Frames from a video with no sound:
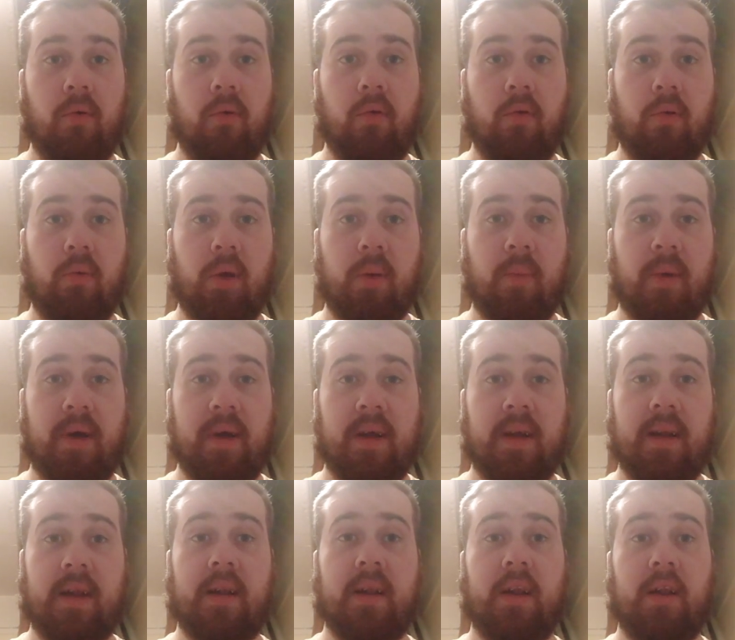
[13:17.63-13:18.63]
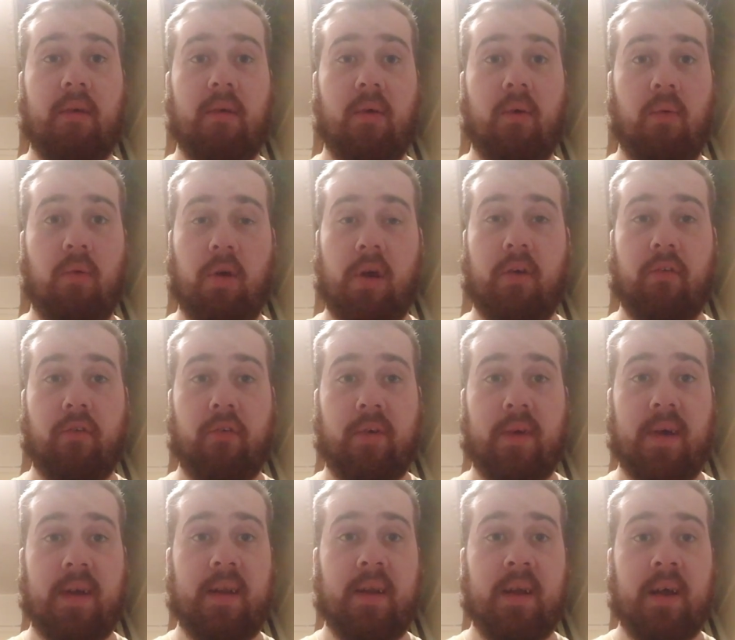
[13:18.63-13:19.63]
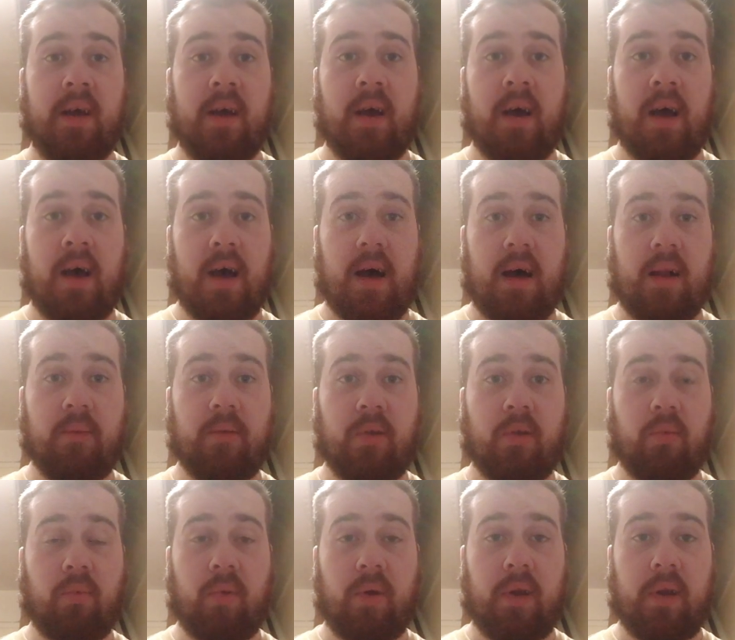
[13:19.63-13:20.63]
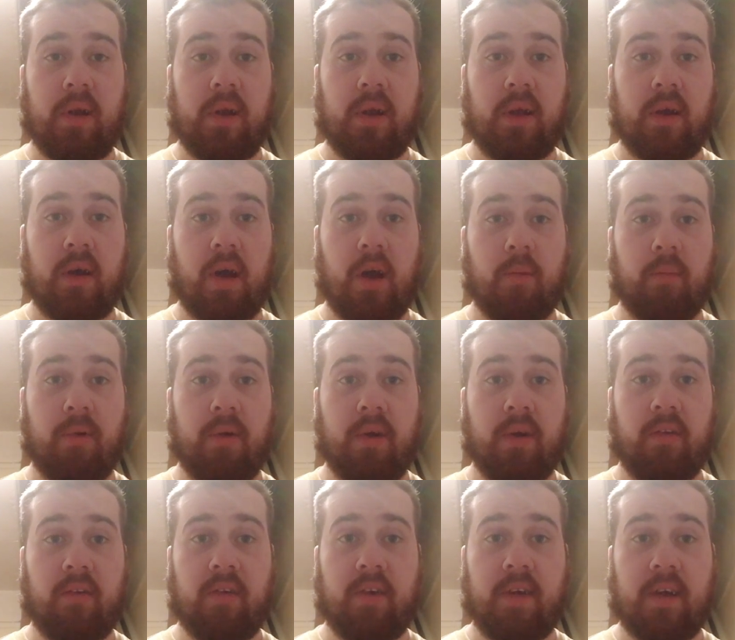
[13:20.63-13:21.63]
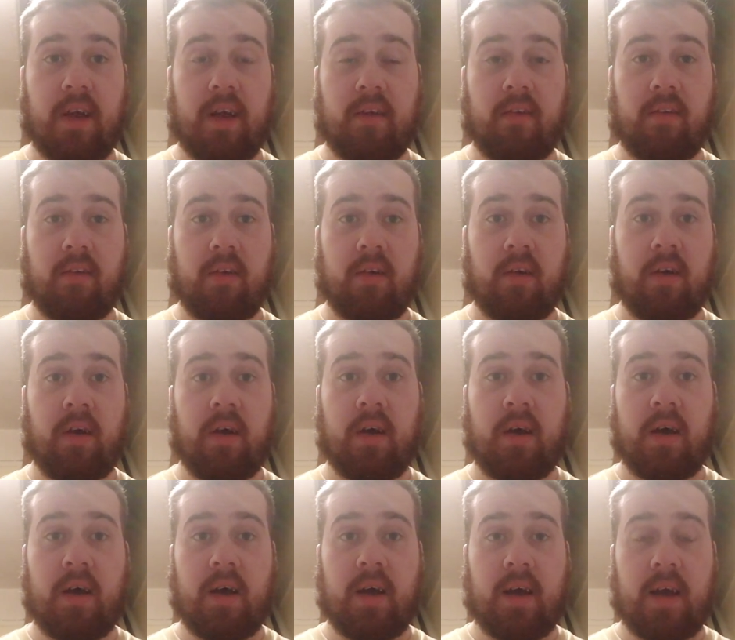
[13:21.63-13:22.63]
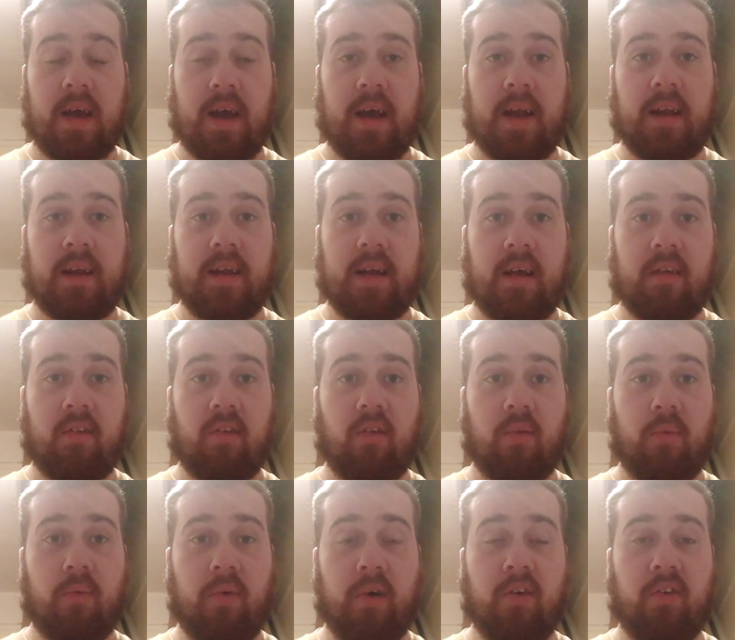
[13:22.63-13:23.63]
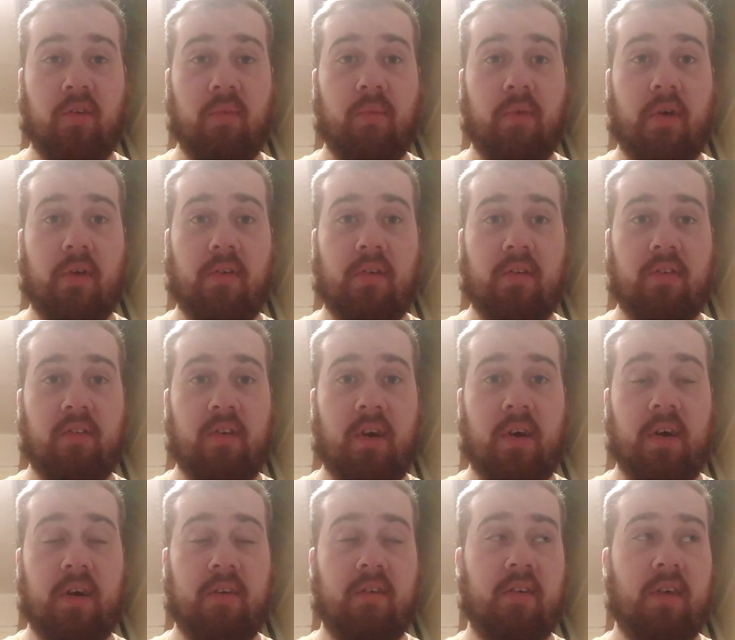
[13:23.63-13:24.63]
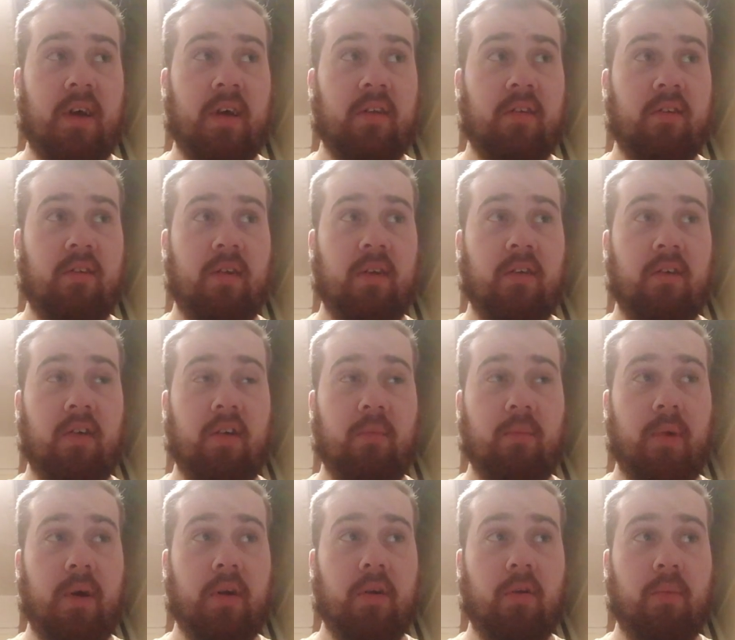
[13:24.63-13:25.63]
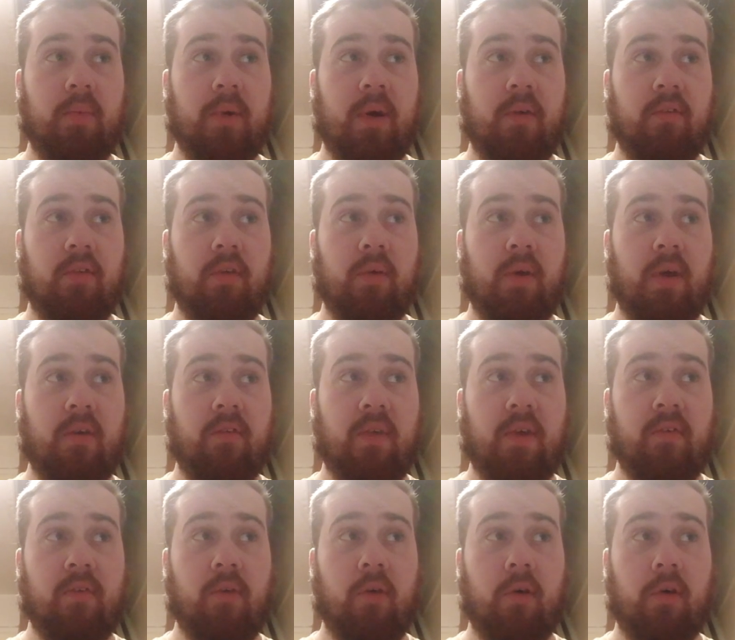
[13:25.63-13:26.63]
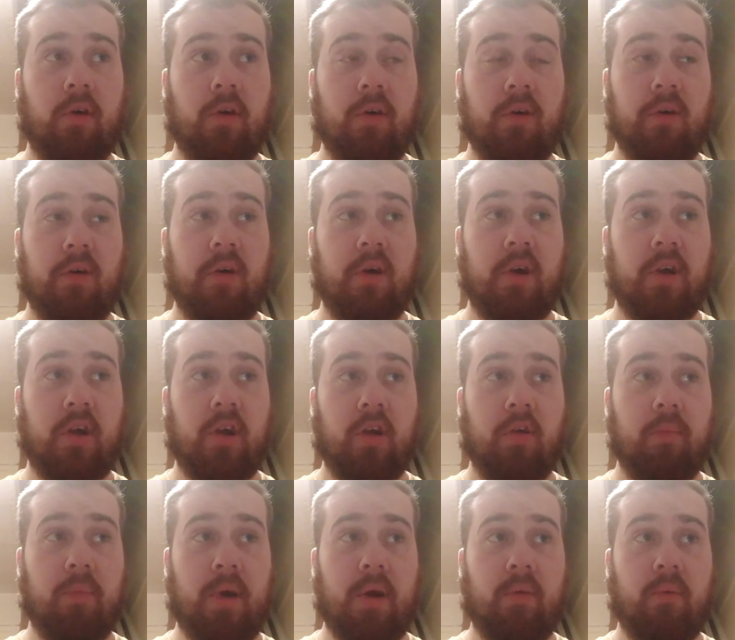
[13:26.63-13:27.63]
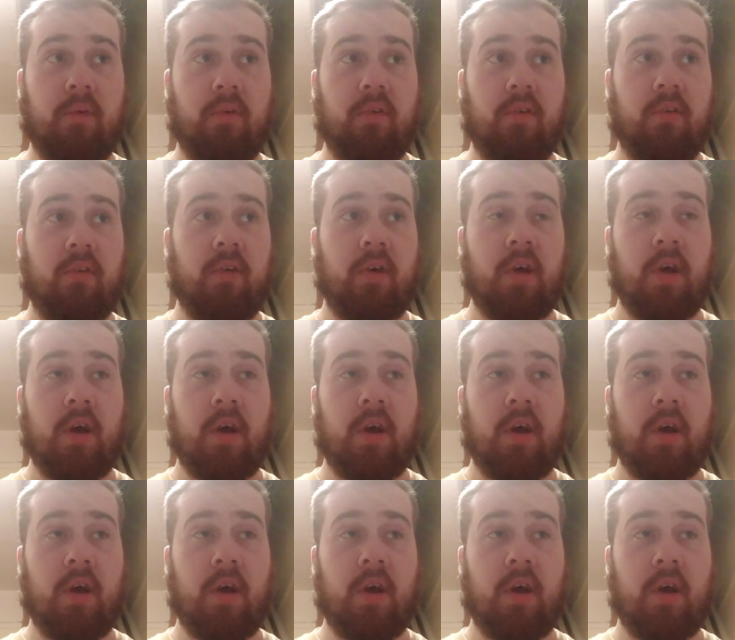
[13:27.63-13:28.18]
all the way back in and do it all over again. I'm just really hoping that she gets in and gets this operation, because there's a chance that she might not be able to if they've not got an acute bed, which is